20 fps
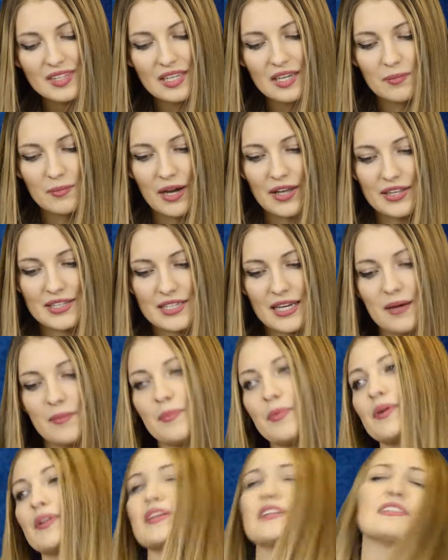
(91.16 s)
about the
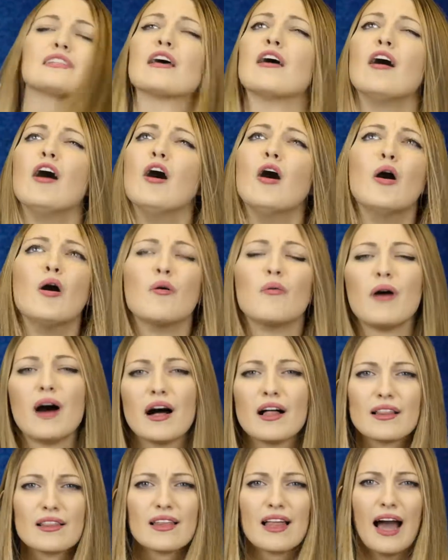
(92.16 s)
temple is,
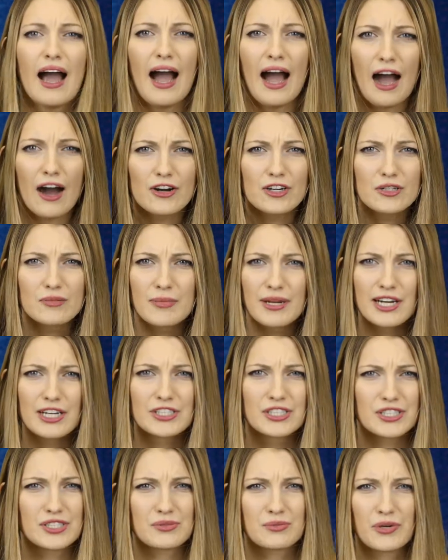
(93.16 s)
well, how do
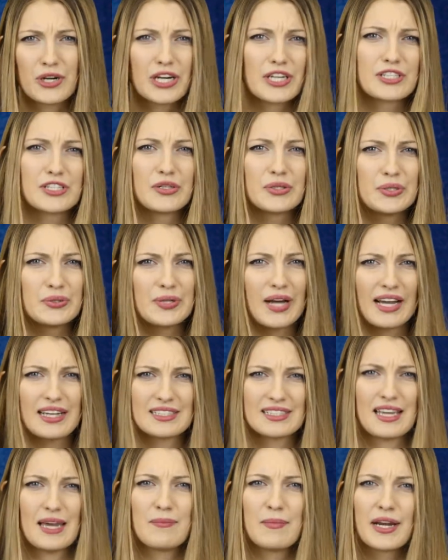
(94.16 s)
marriages work? Don't you
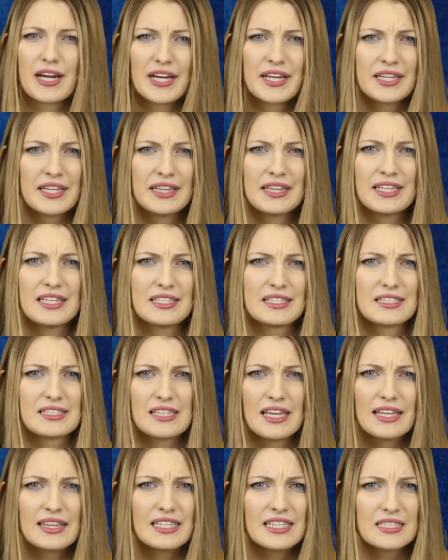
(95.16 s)
guys get married in
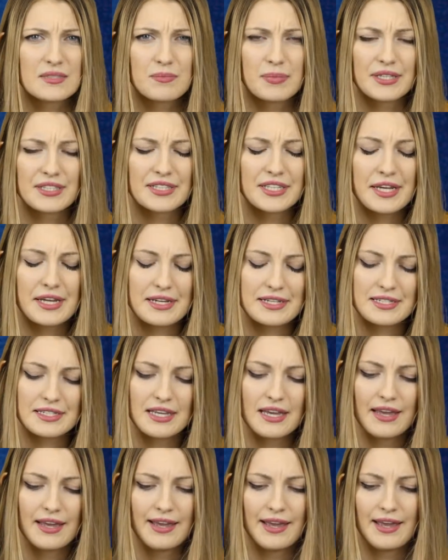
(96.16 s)
these in these buildings?
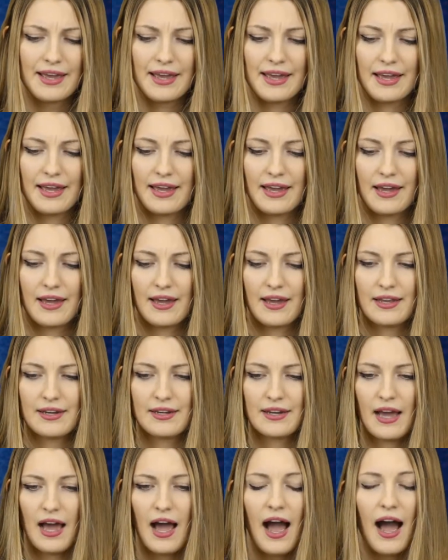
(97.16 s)

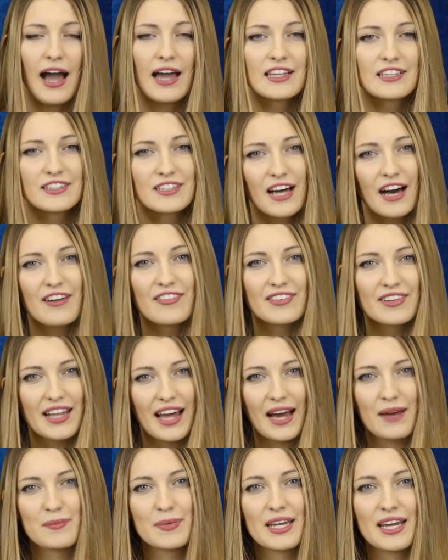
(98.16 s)
And I loved
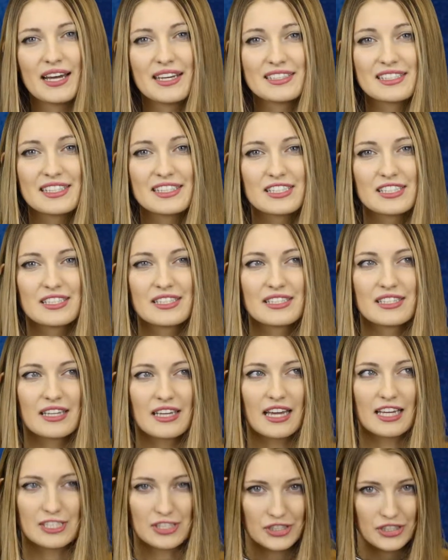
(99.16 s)
that because it's
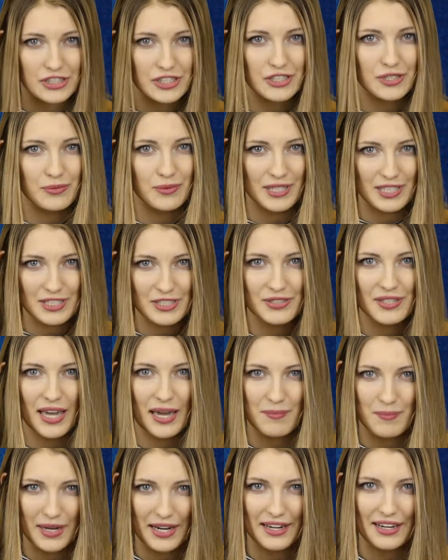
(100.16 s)
it's true. We do
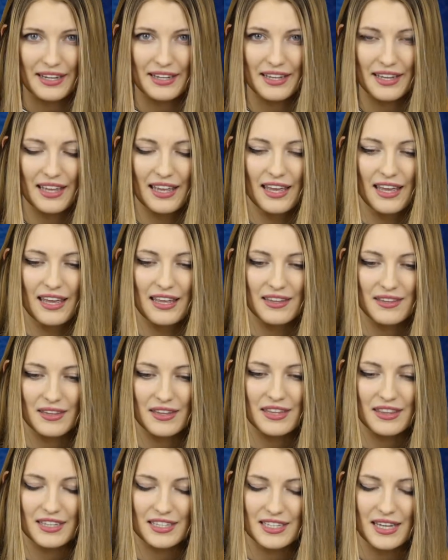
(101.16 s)
get married
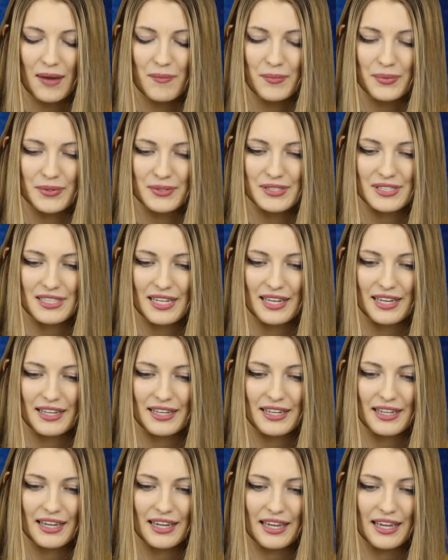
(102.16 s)
in the temples and